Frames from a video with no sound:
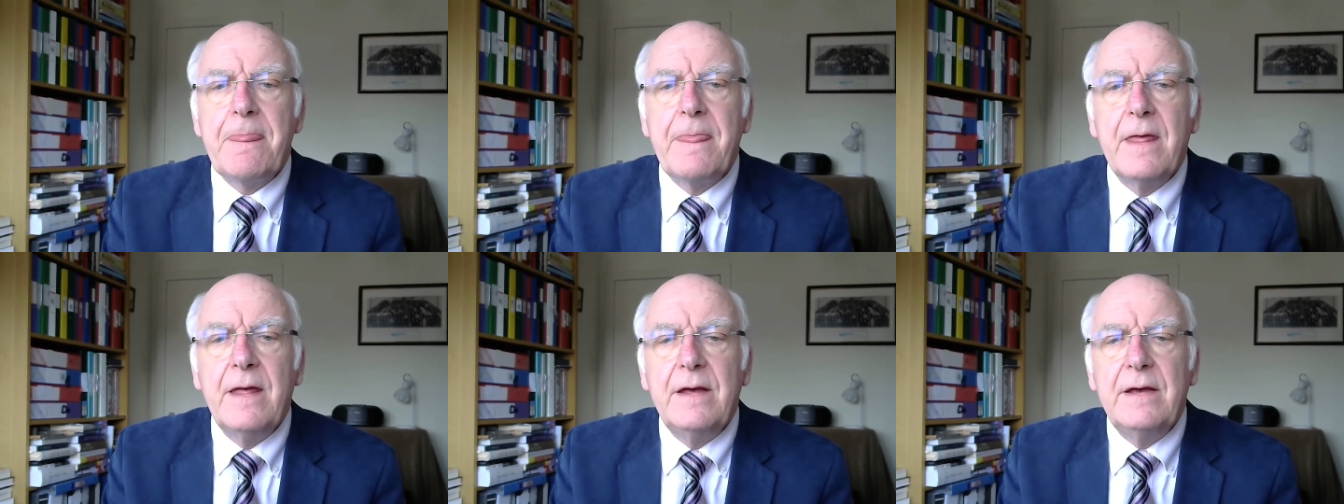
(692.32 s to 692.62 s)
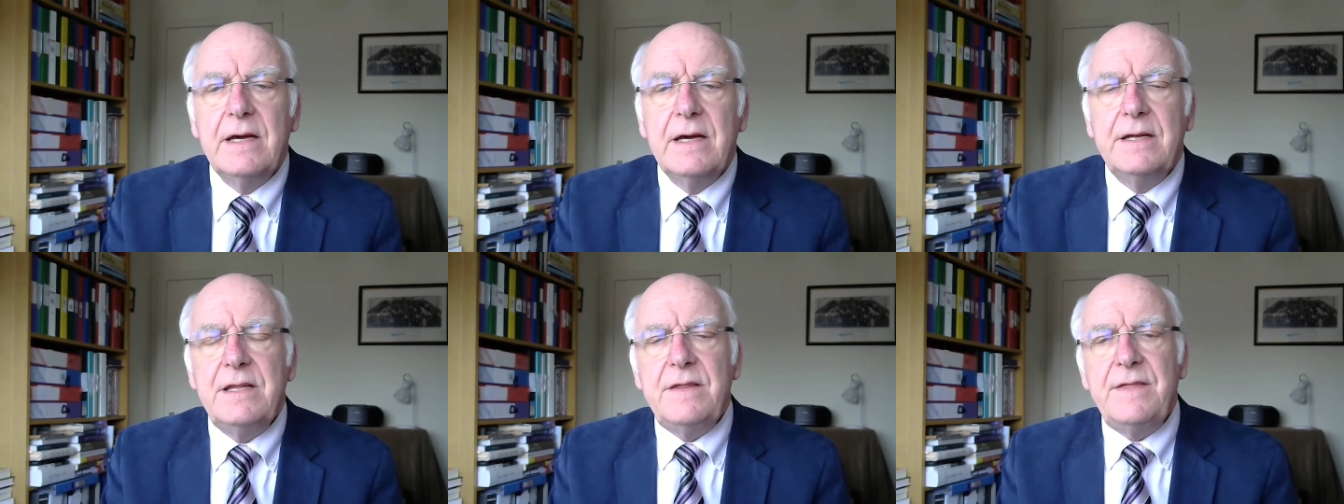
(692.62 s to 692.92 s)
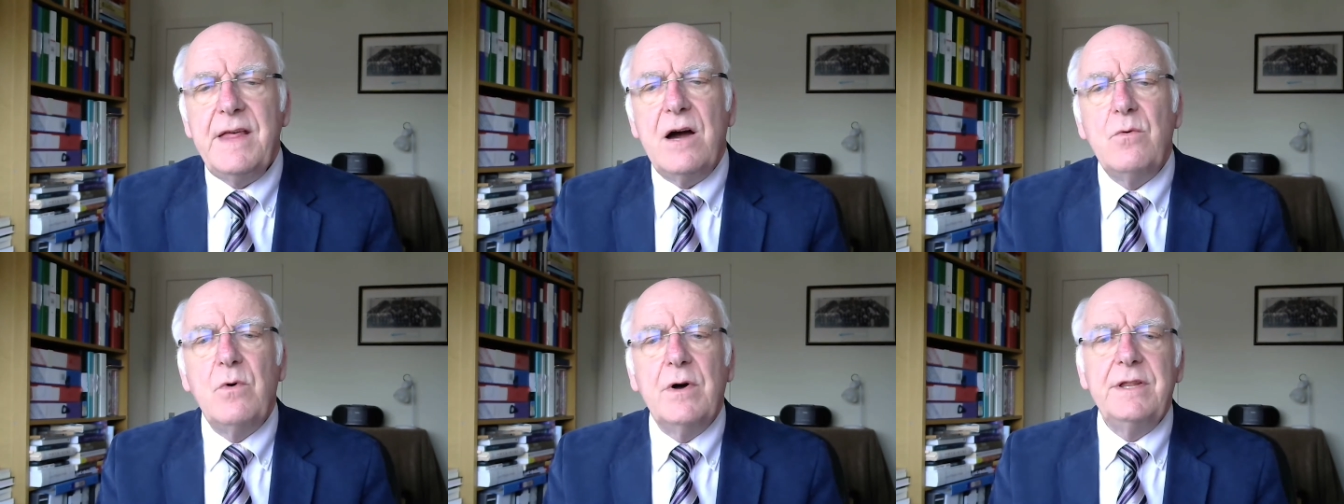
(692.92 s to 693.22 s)
And in
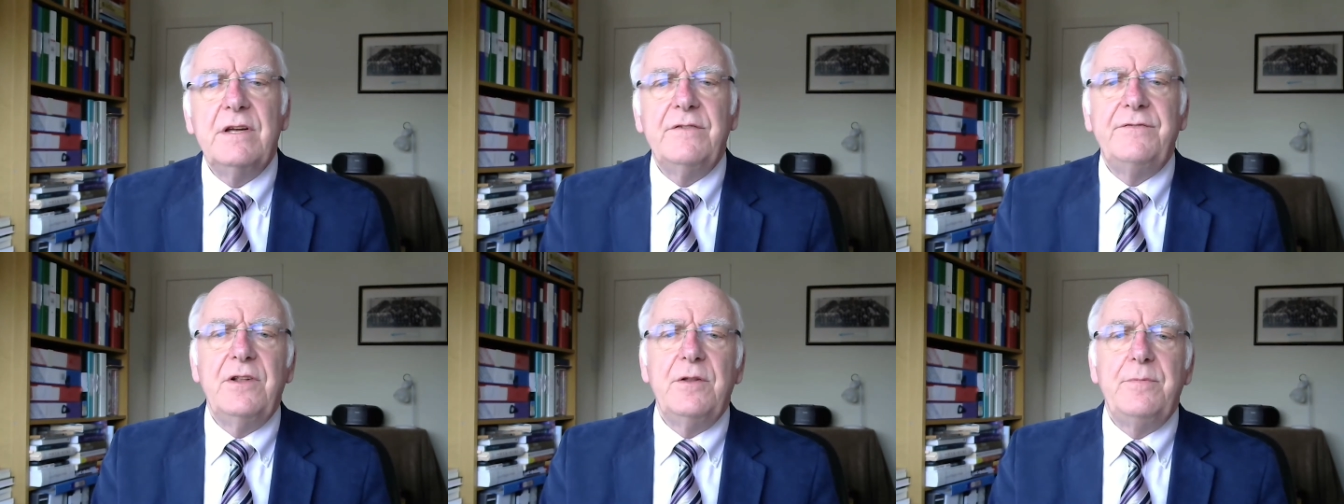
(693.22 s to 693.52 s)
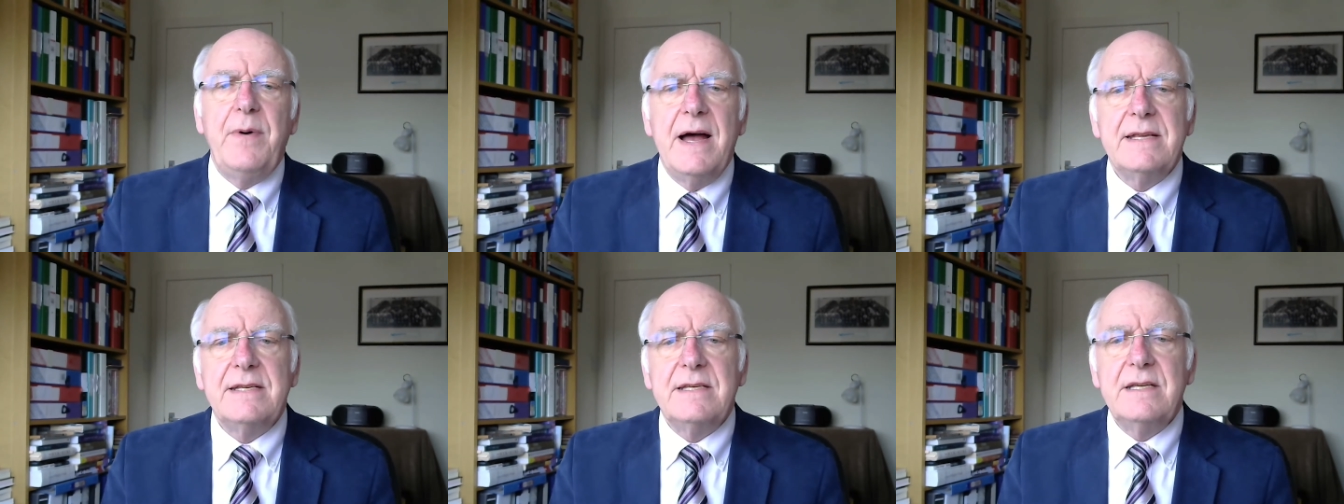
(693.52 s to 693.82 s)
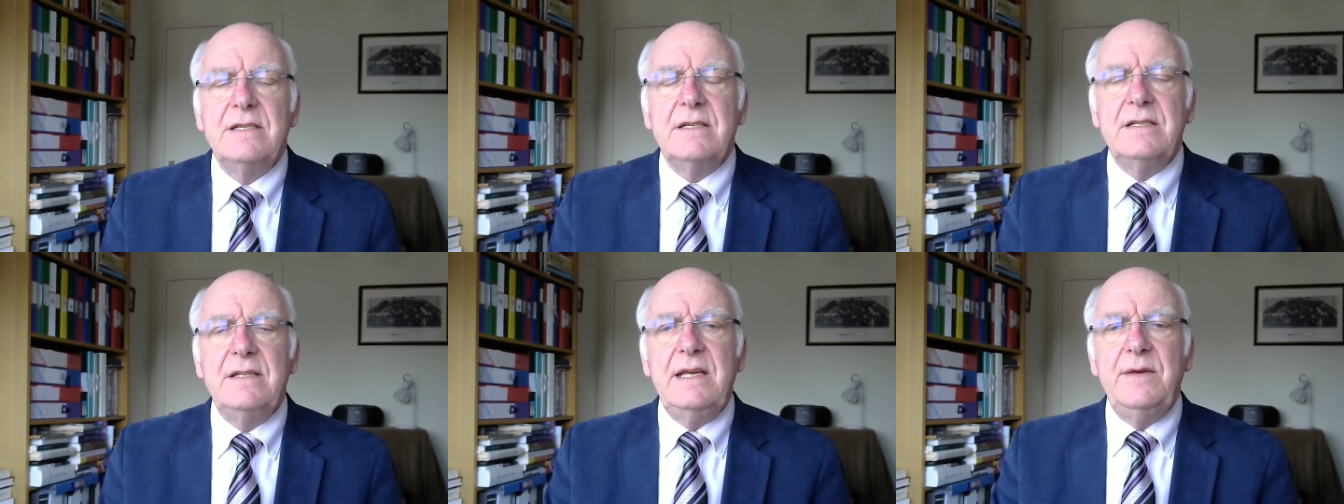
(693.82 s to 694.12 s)
that wonderful passage
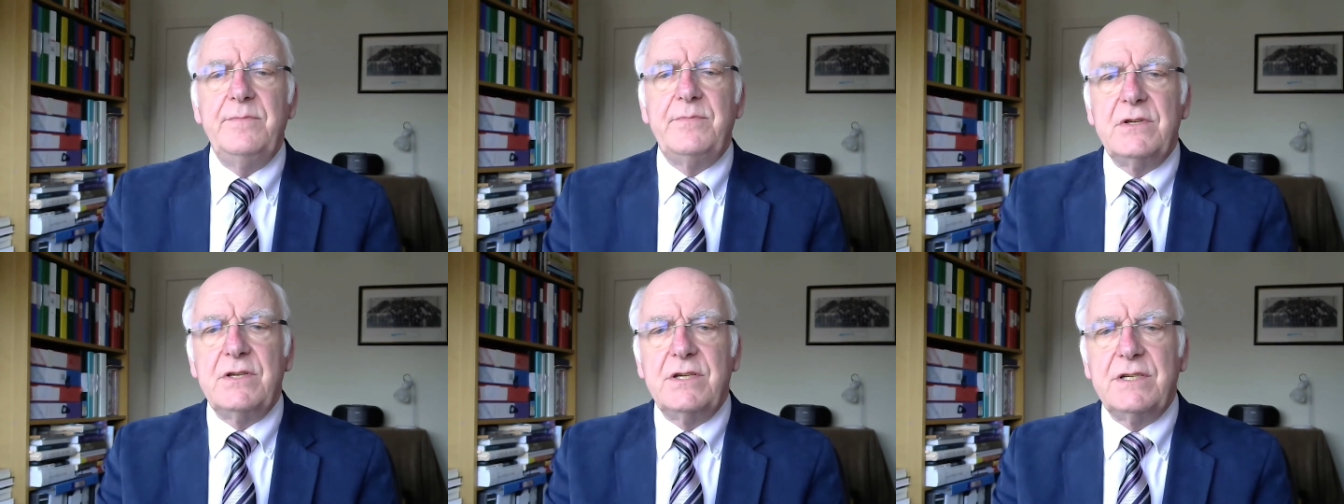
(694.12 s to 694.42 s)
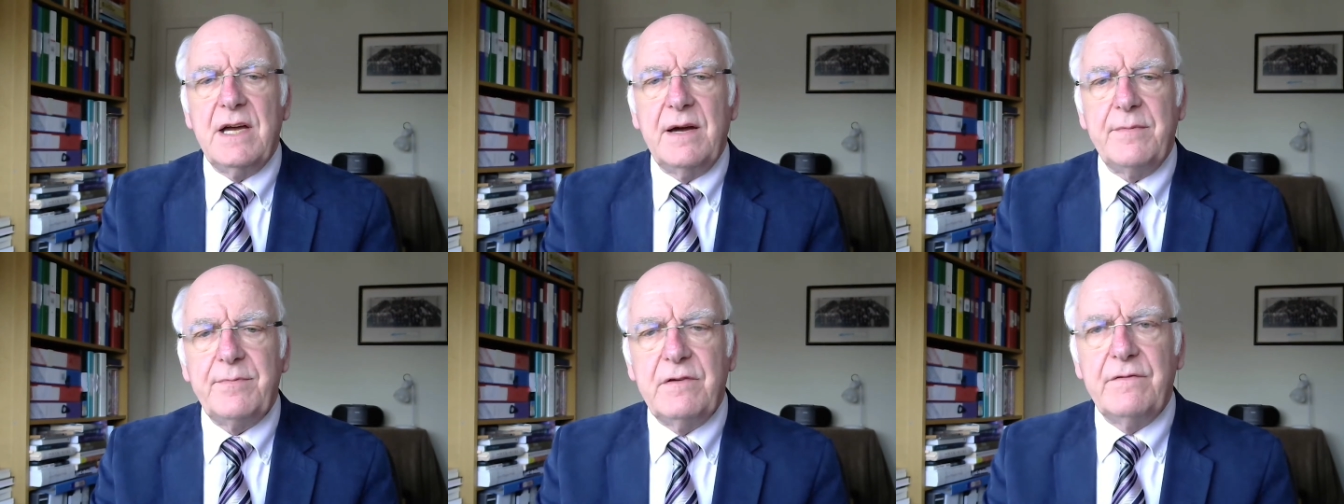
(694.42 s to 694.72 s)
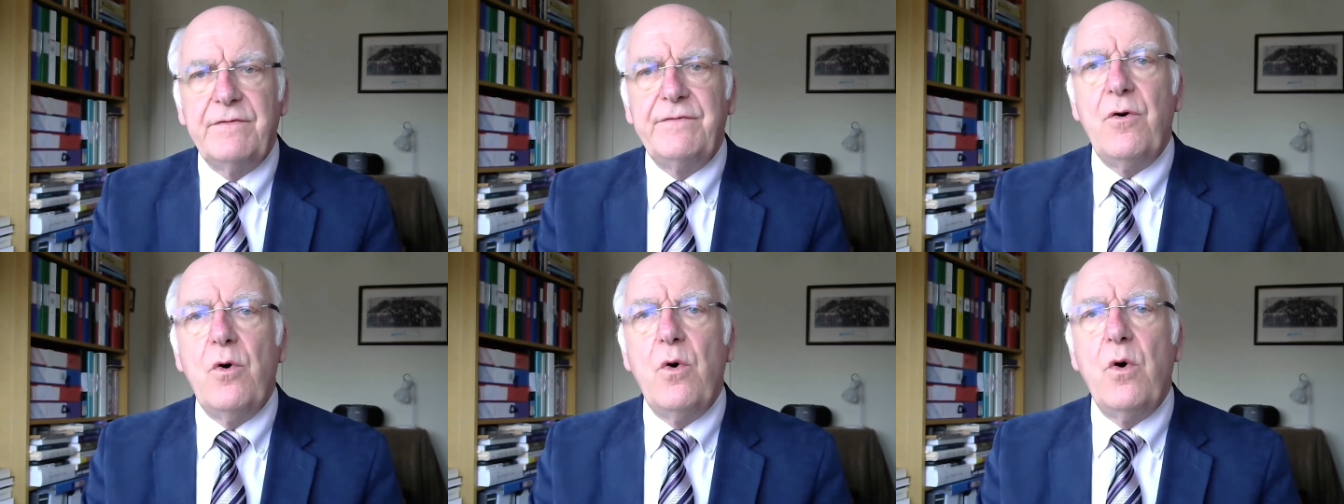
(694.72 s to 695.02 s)
in Hebrews chapter
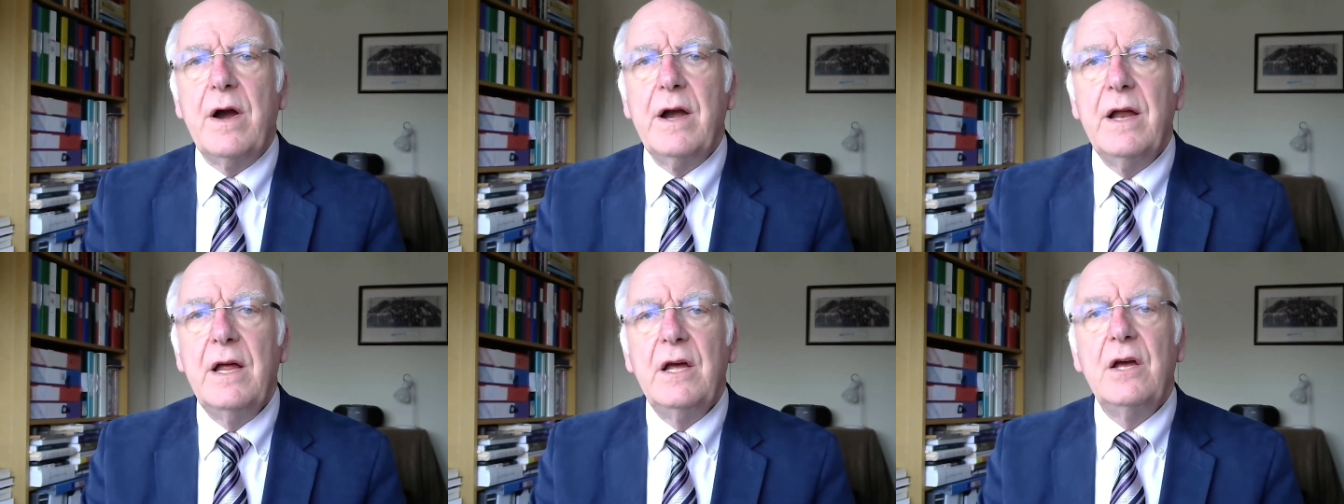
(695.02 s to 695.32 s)
4,